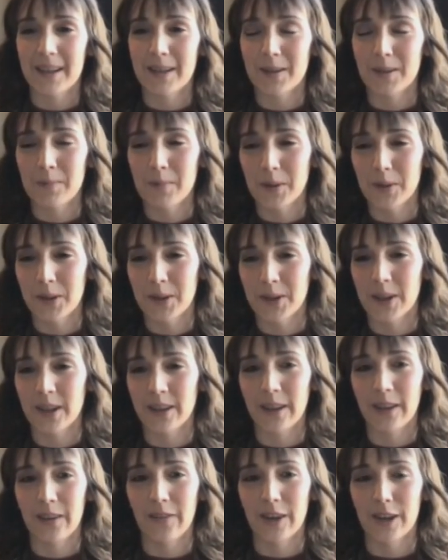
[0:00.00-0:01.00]
it's most
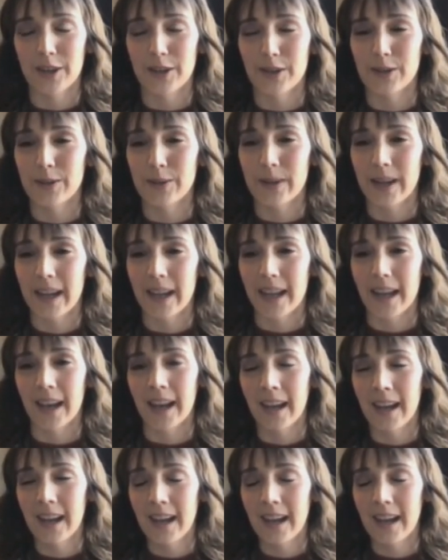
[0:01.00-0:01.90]
certainly fun to do in